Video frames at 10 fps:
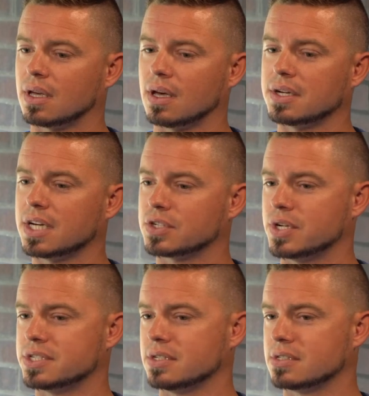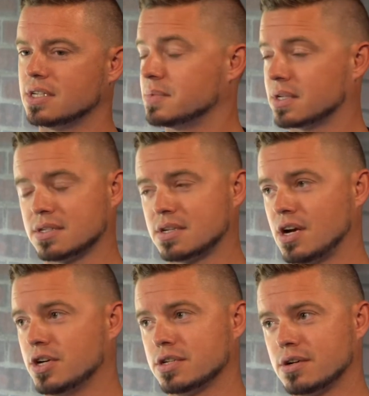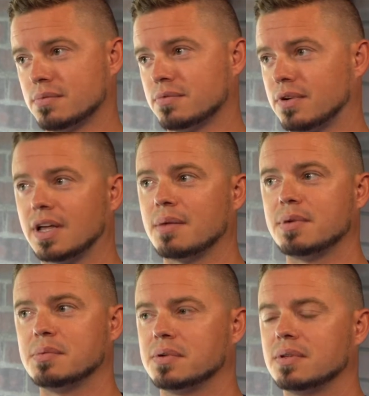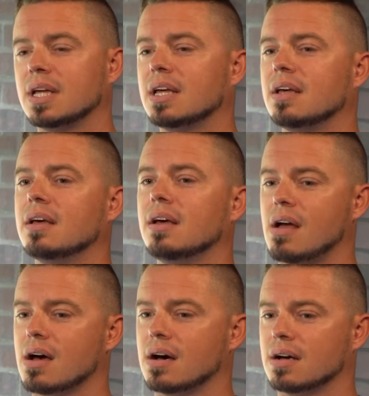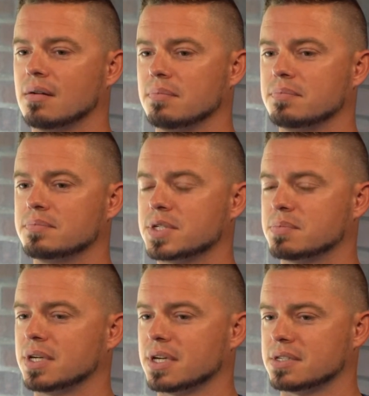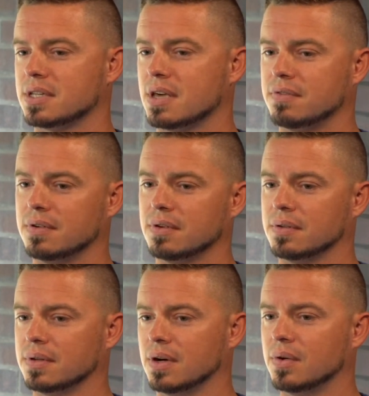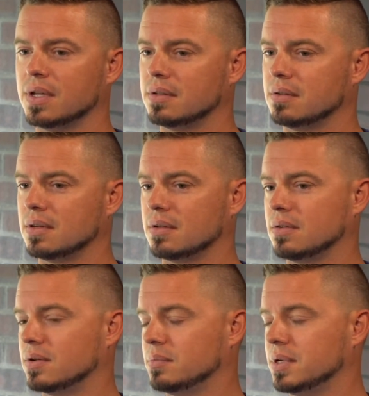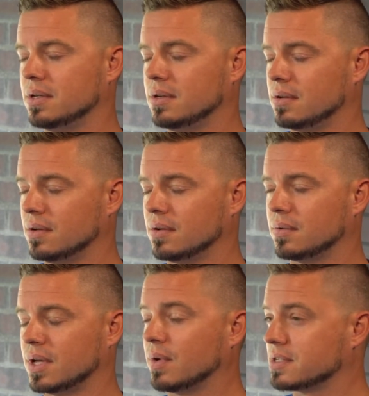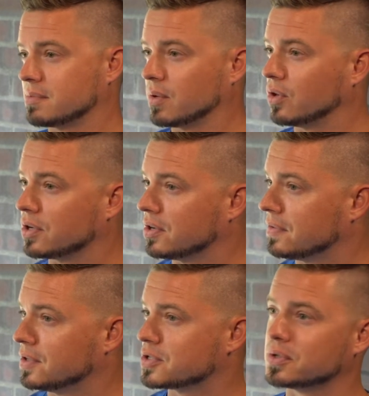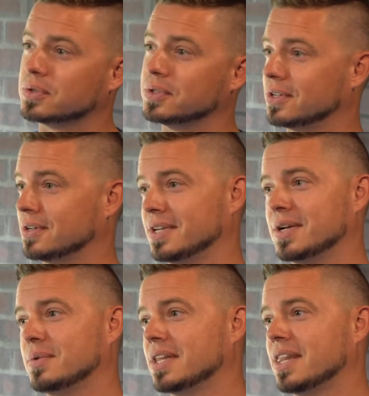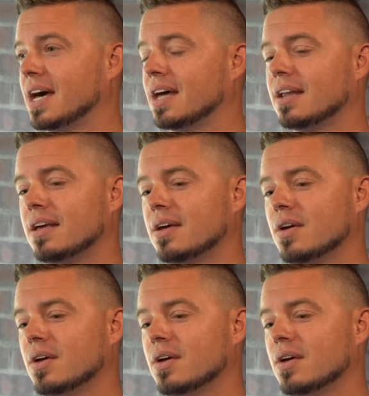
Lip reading: Contact tracing seems like a scary term for a lot of people, just because they feel, it could be, they want somebody looking over their shoulder, or they don't want that.